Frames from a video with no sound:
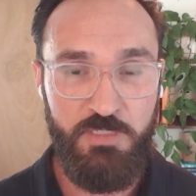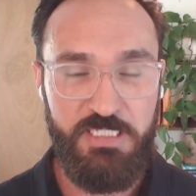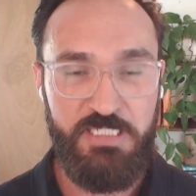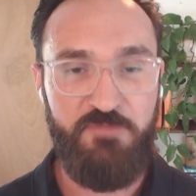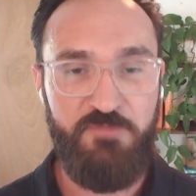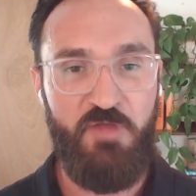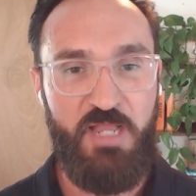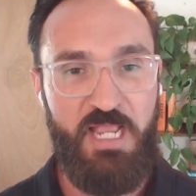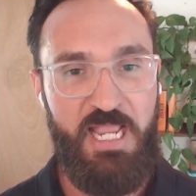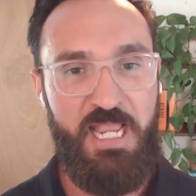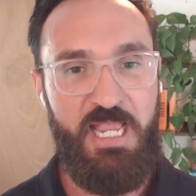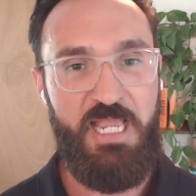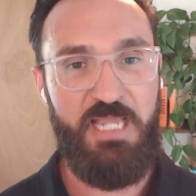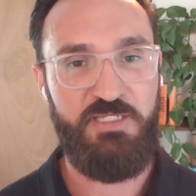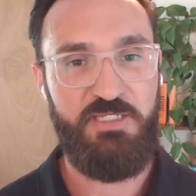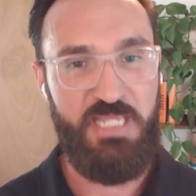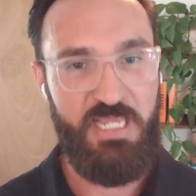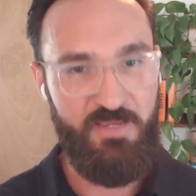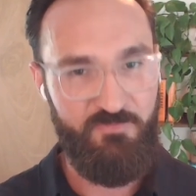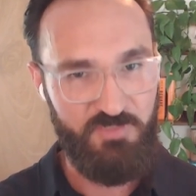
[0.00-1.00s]
Like if I
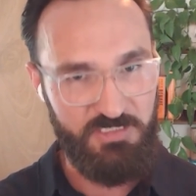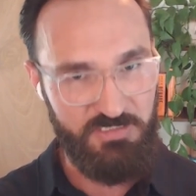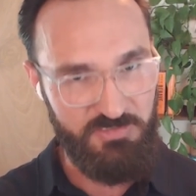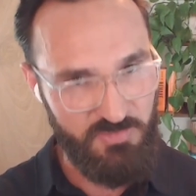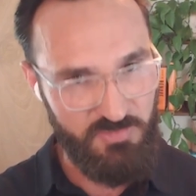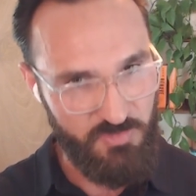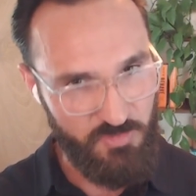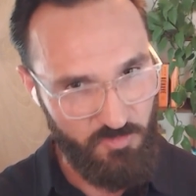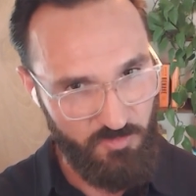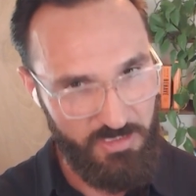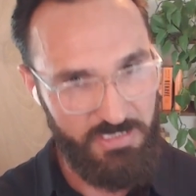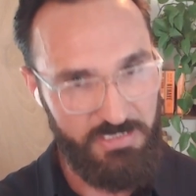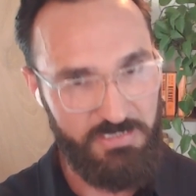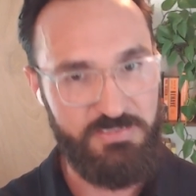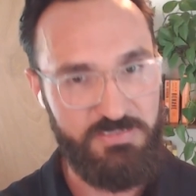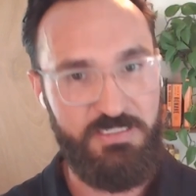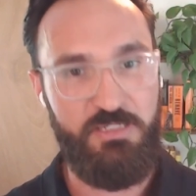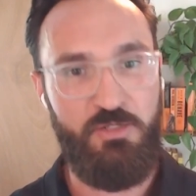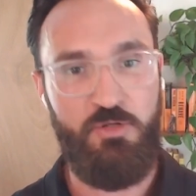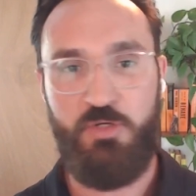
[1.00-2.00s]
had to have a constraint
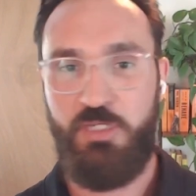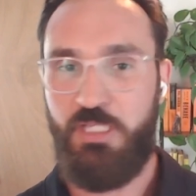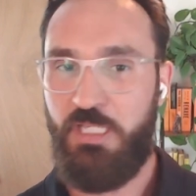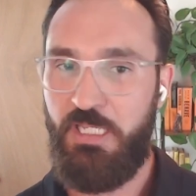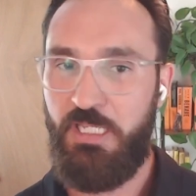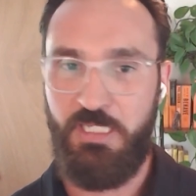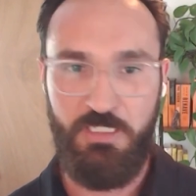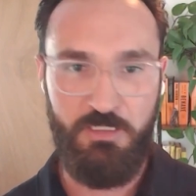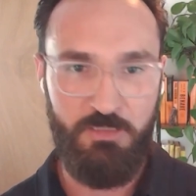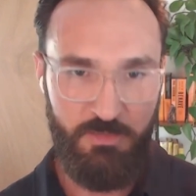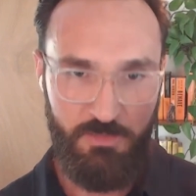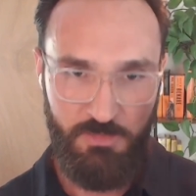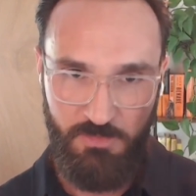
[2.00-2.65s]
and say, okay,